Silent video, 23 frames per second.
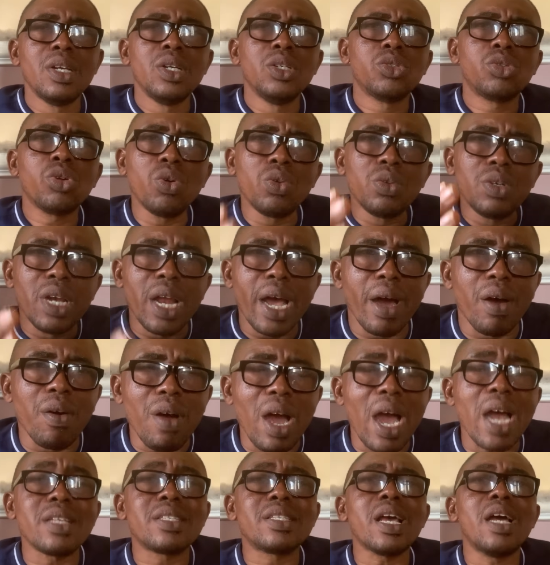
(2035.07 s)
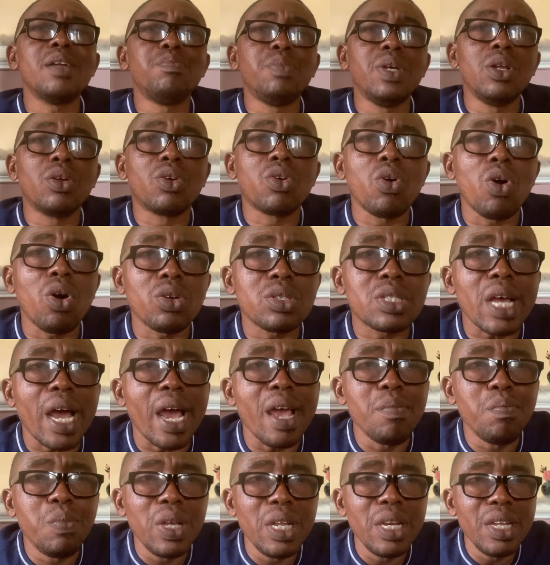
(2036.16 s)
So now, I said, because I
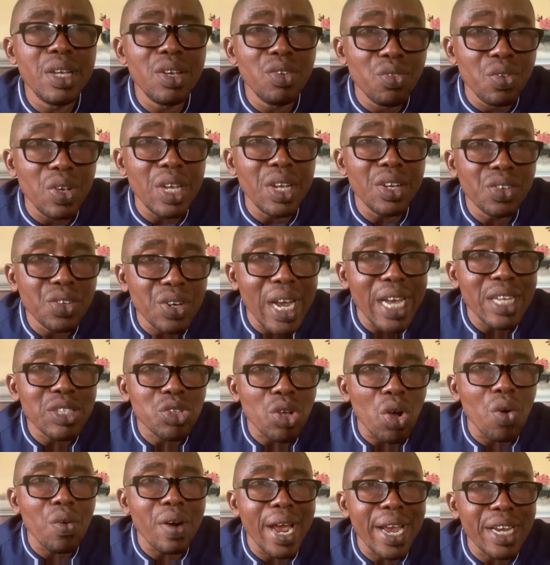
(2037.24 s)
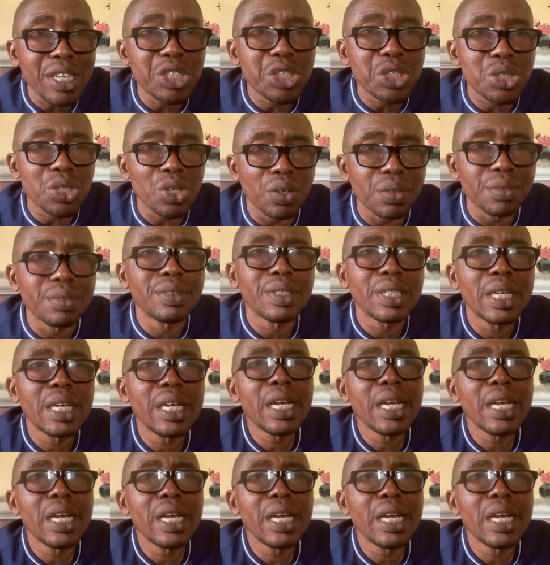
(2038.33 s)
believe in resurrection.